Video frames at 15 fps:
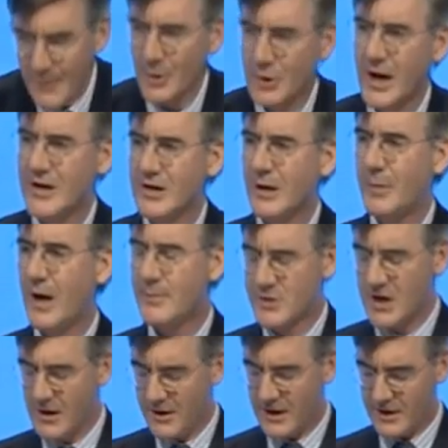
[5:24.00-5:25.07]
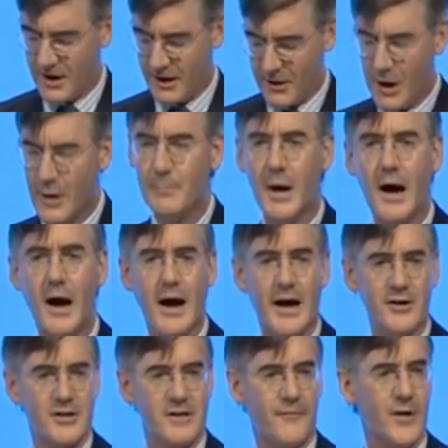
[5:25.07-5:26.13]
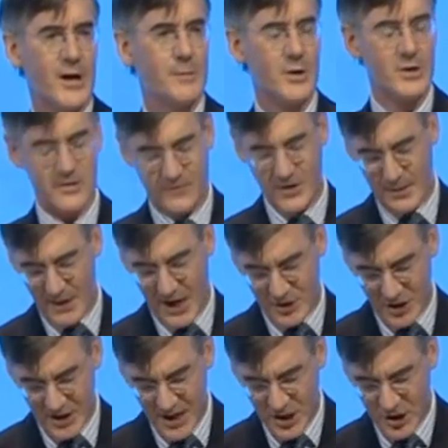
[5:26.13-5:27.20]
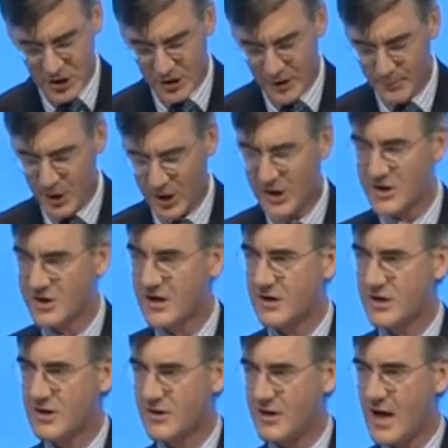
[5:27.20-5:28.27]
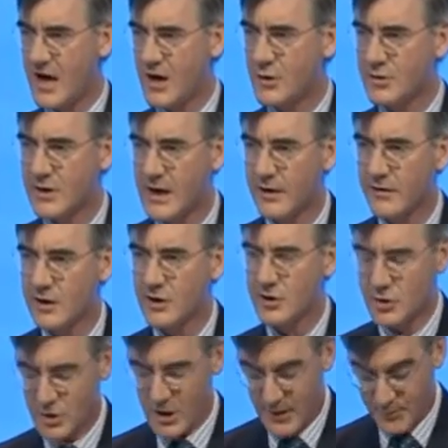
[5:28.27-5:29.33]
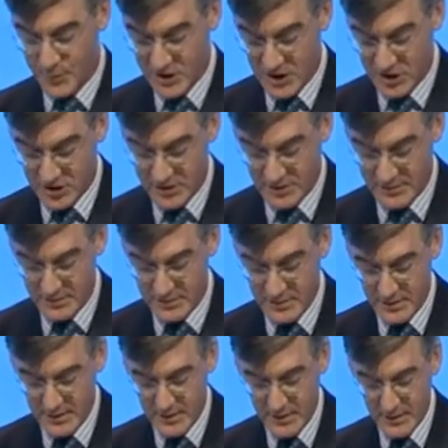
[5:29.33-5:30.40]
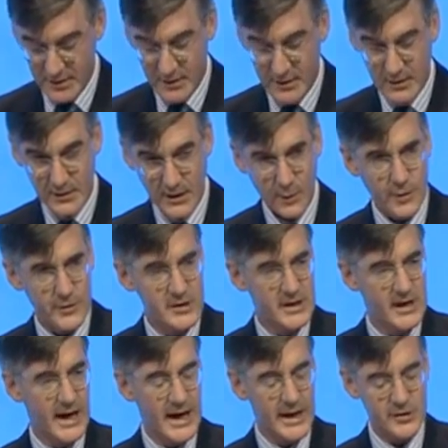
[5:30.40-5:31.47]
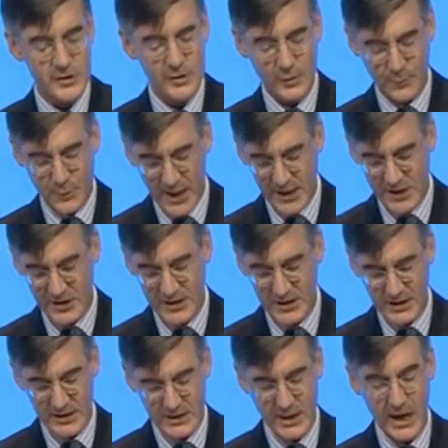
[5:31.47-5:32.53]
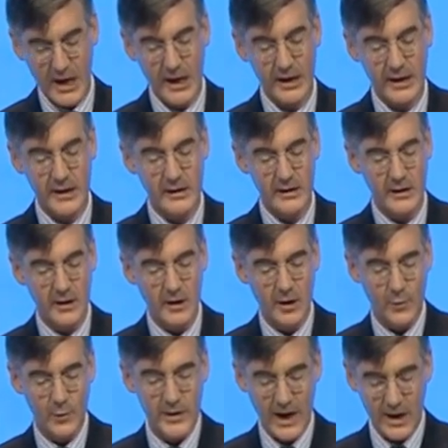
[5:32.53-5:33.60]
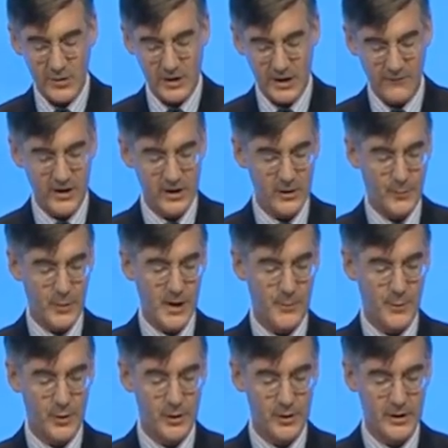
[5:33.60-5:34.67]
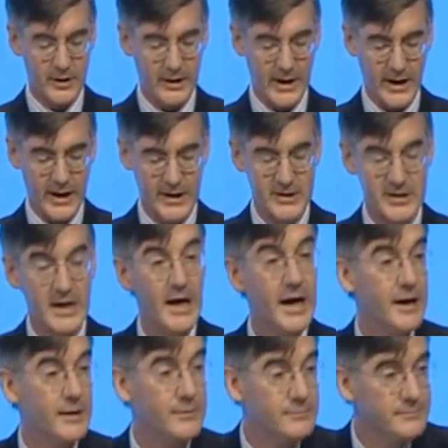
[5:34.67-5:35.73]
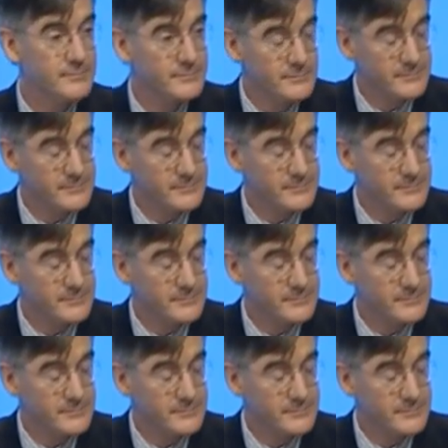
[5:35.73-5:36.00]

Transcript: Democratic perhaps only in her own mind as a figment of the imagination, because it is they who take the extreme position. They want to cancel Brexit entirely without giving the people a say.